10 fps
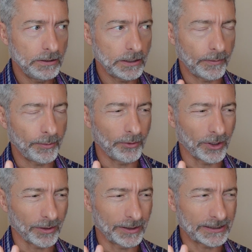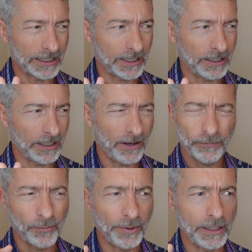I may be wrong about that. F
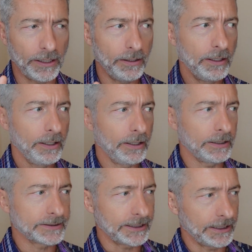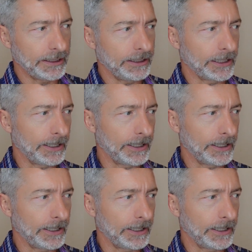or B is the